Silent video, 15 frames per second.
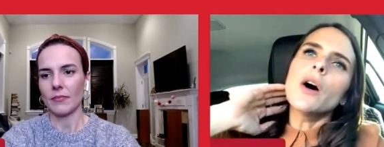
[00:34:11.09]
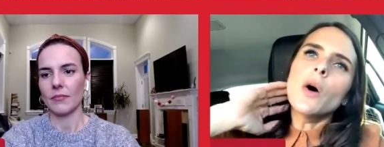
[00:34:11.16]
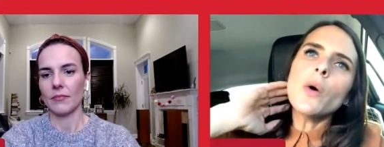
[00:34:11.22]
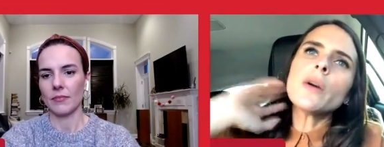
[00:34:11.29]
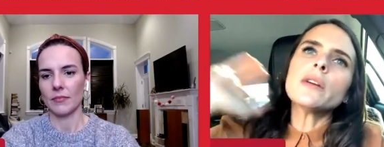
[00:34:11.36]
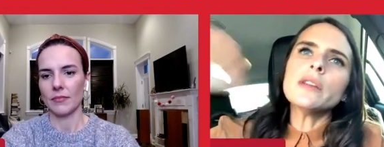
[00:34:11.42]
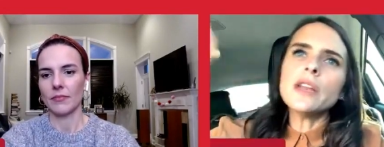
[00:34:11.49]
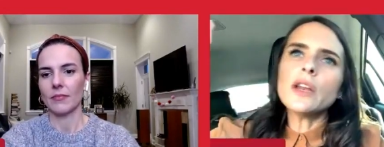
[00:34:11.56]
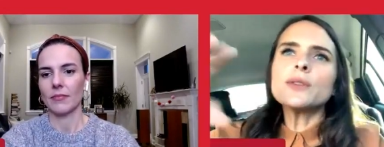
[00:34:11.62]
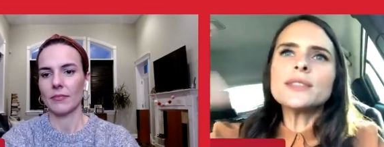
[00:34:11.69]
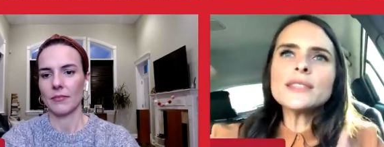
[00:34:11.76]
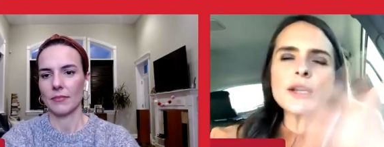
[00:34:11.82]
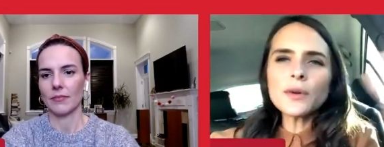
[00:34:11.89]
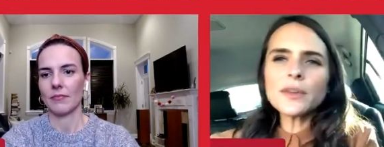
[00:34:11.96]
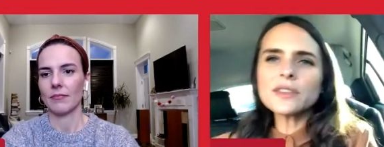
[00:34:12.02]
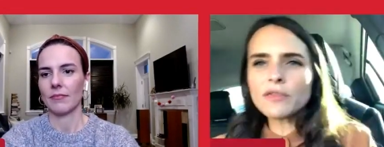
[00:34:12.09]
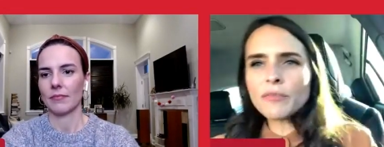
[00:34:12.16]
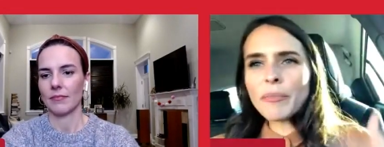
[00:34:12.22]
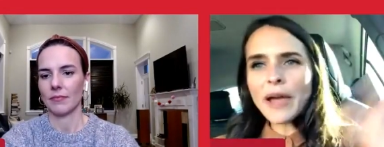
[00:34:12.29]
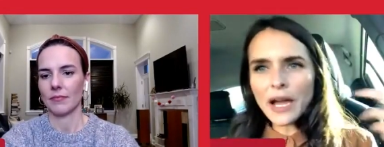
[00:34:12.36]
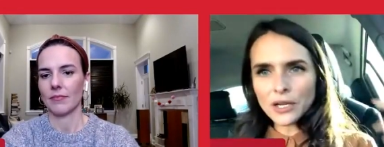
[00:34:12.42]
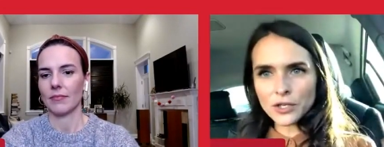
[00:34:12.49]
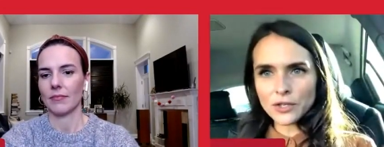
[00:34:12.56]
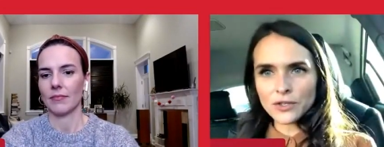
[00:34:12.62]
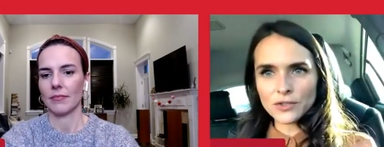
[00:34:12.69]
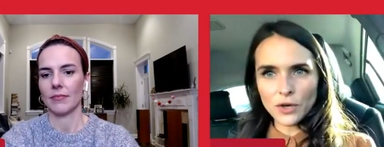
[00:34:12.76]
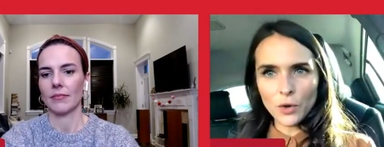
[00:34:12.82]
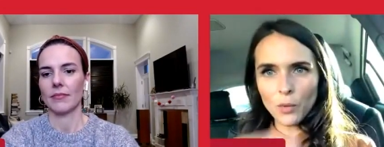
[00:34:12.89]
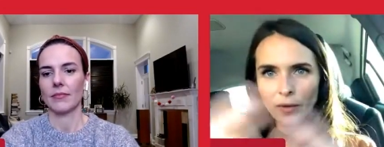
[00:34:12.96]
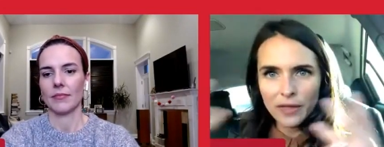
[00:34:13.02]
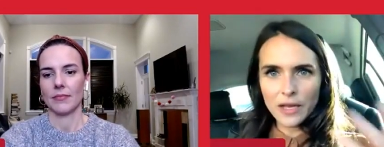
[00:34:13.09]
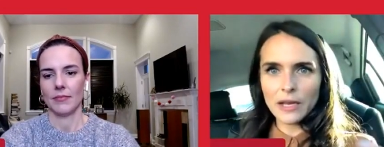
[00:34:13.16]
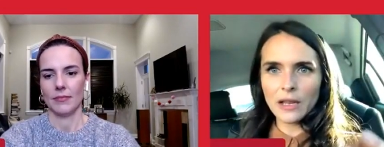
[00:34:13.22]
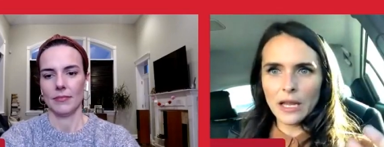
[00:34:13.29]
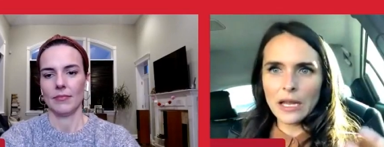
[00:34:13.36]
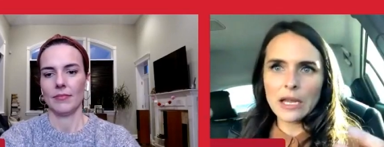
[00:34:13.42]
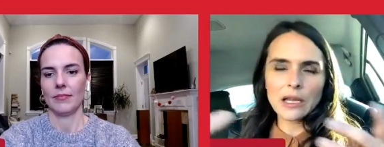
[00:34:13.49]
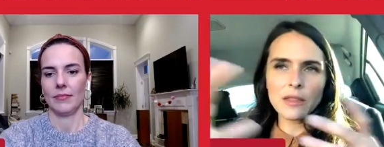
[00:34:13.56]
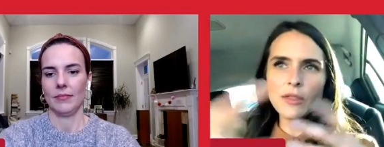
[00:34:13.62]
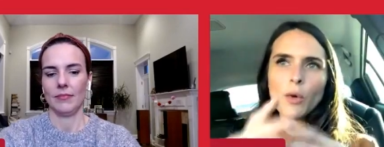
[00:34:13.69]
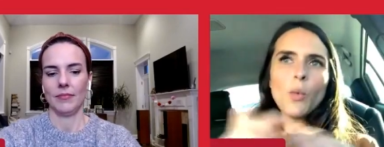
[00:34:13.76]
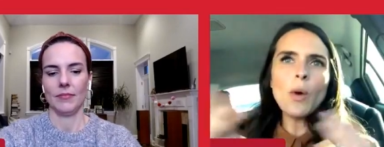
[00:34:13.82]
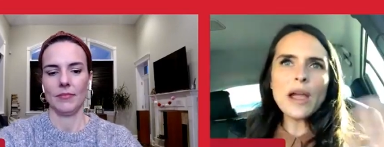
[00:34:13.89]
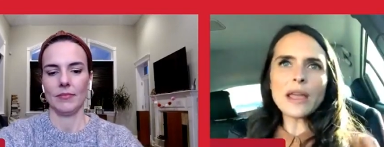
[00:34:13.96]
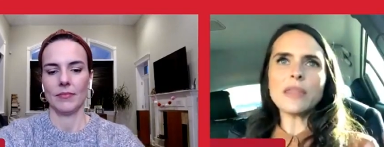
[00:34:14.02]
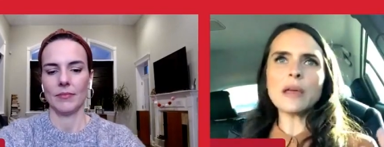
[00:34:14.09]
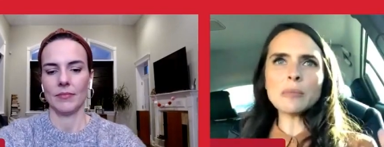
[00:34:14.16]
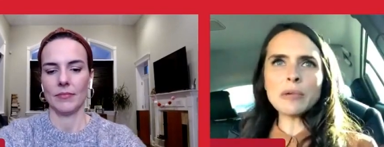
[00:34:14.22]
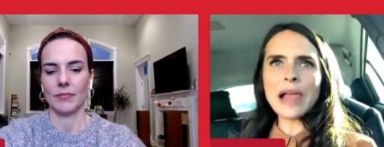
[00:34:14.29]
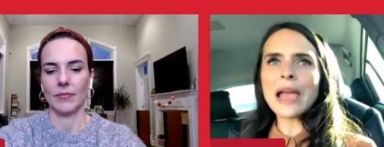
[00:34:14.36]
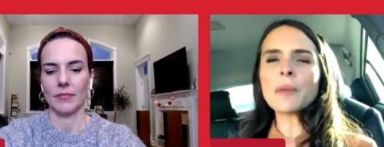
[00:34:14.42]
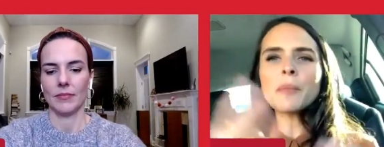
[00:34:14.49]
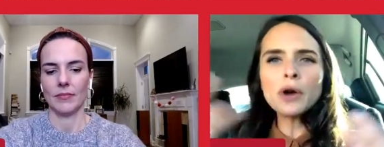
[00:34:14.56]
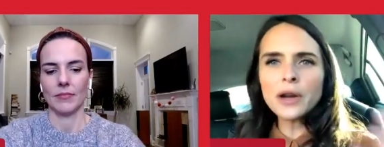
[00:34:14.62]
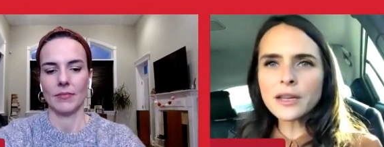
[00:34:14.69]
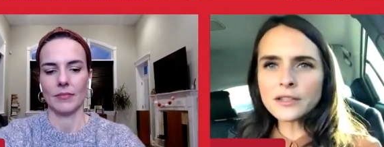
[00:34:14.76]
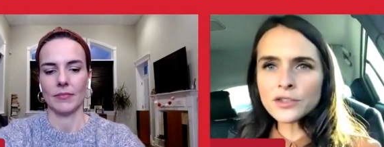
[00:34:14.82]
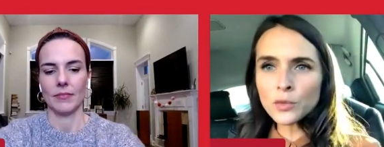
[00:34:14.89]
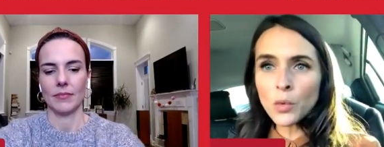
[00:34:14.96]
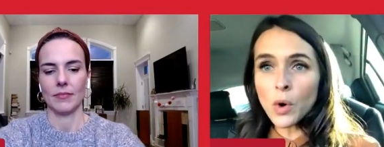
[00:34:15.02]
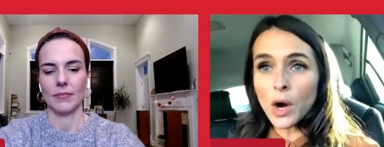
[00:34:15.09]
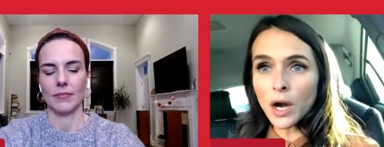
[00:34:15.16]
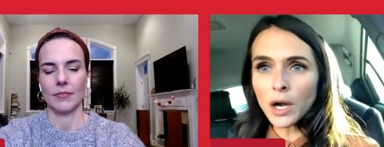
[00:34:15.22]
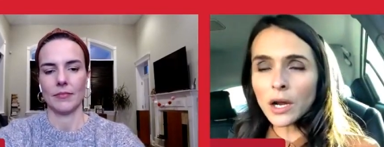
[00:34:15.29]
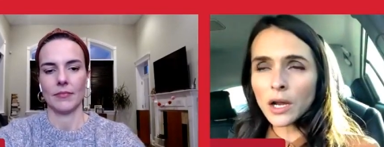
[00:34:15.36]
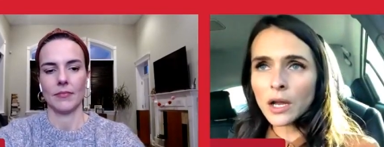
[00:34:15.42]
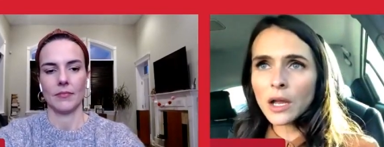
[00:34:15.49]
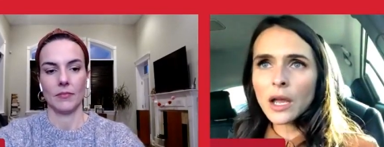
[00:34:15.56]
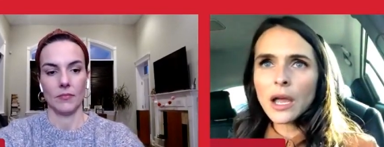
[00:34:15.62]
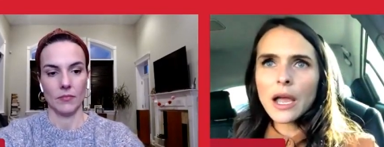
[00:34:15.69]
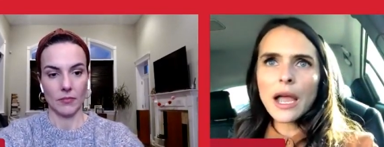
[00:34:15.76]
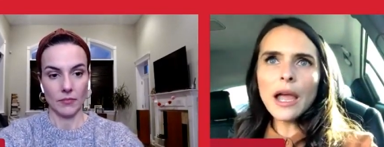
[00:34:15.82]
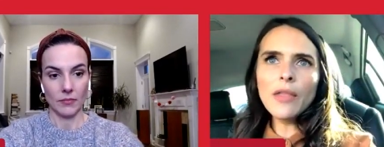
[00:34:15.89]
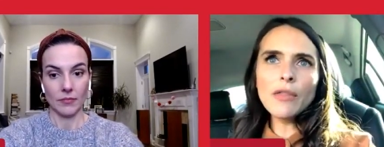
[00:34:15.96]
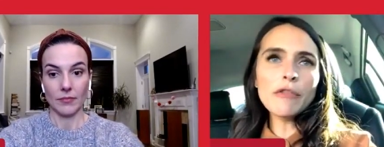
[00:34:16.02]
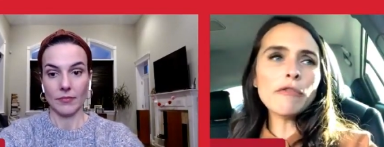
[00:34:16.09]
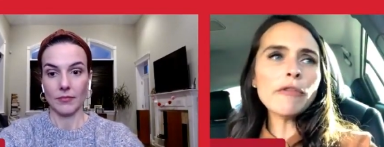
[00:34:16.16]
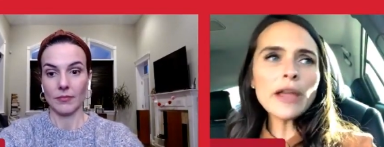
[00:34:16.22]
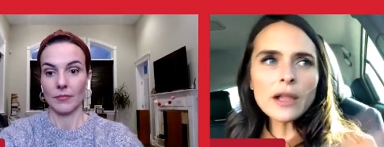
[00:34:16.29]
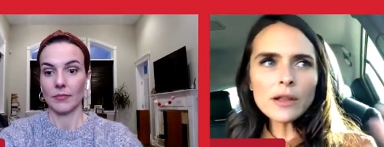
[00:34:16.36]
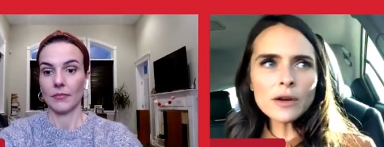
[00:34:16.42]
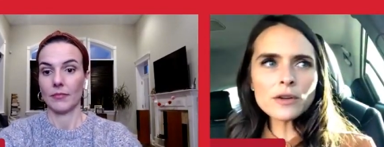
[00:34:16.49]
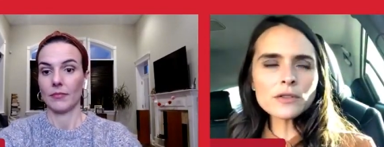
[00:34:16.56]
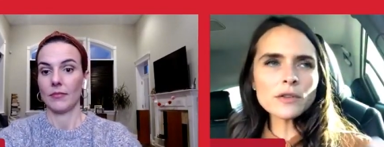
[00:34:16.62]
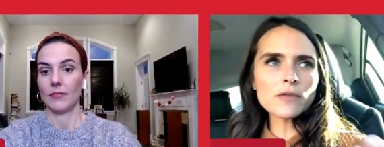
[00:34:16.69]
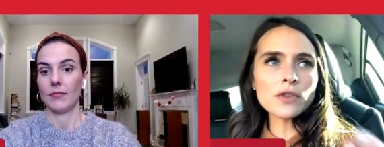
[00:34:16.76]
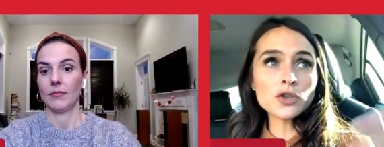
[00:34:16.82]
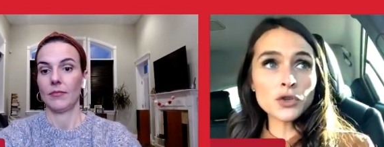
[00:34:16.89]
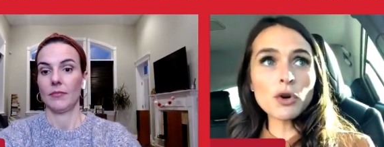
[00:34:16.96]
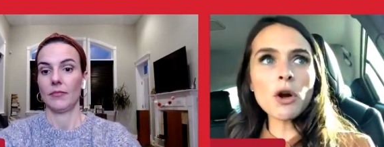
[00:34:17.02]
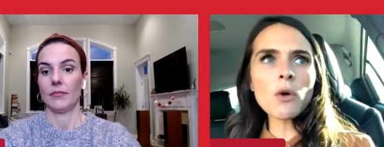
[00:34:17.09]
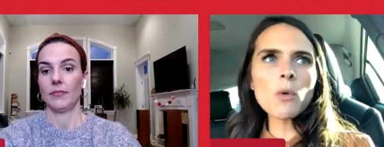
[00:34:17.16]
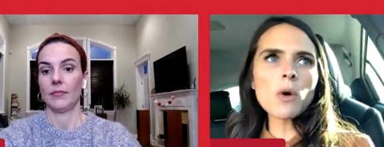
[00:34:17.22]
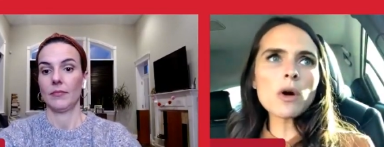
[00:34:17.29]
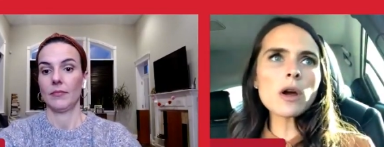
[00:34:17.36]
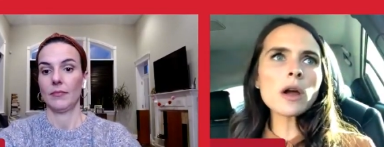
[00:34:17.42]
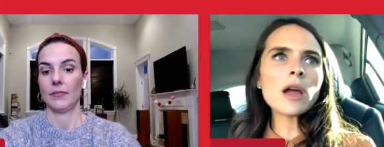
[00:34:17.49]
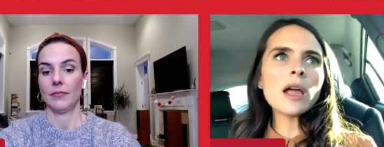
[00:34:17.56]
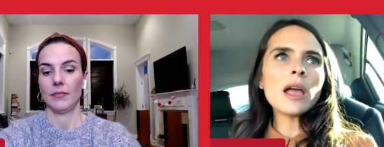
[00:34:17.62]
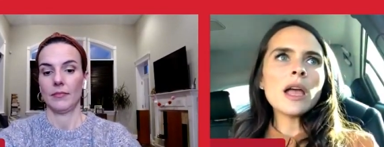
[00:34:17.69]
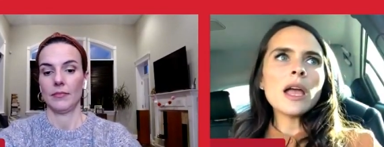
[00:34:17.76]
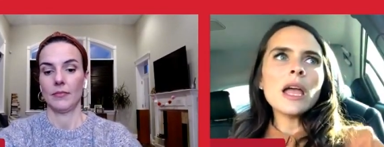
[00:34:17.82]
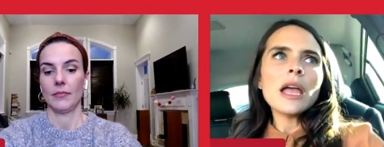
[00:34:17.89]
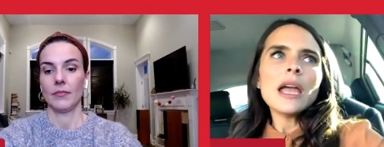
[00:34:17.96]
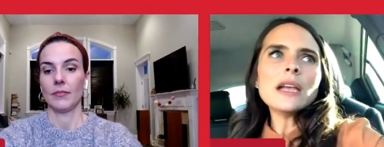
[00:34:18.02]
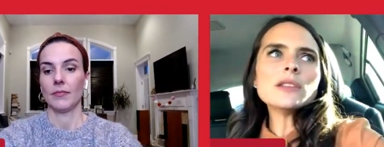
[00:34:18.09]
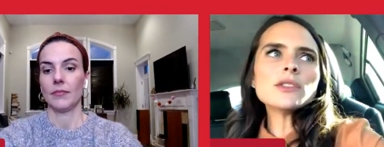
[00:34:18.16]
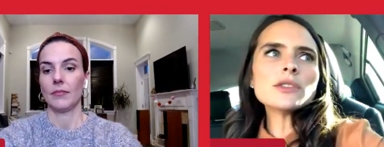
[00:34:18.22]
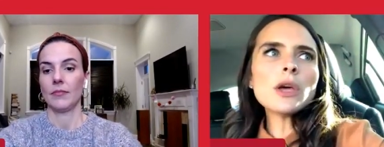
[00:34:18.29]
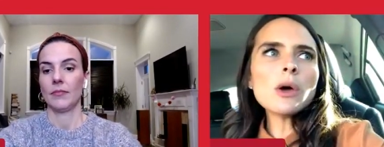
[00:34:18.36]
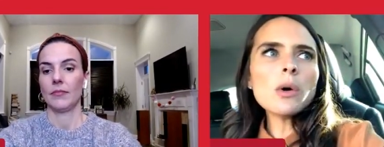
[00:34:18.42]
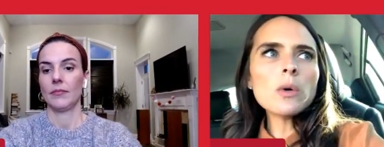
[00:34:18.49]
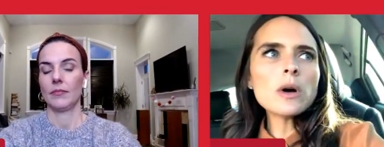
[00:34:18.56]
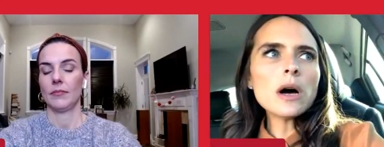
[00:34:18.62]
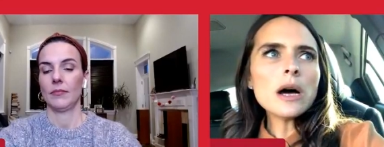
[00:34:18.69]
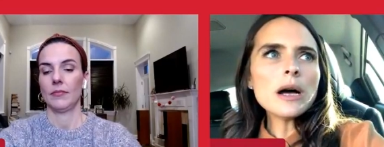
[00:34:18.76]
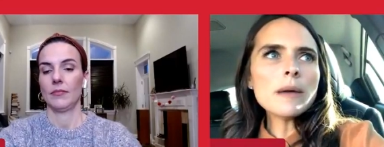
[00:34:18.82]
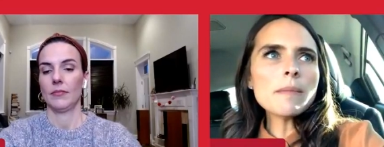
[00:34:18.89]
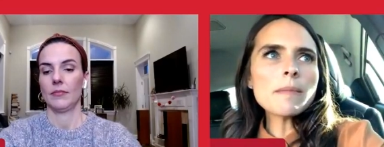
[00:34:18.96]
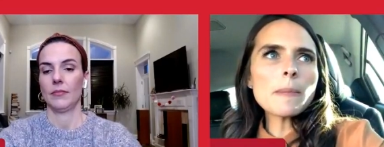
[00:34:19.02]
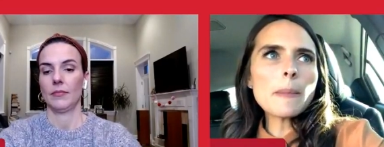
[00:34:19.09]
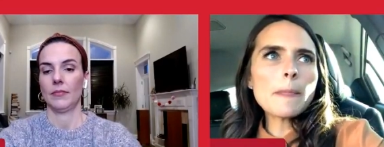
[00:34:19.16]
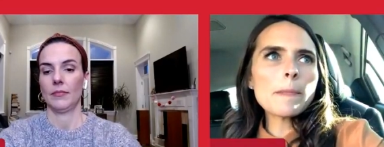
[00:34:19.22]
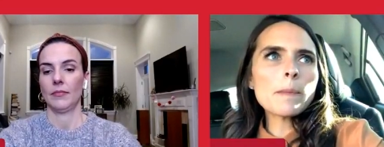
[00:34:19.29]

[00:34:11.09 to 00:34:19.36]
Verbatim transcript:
Speaker 1: or you know, series of passions are within like the way that black markets work and the failures of the drug war. And so, mm-hmm. um,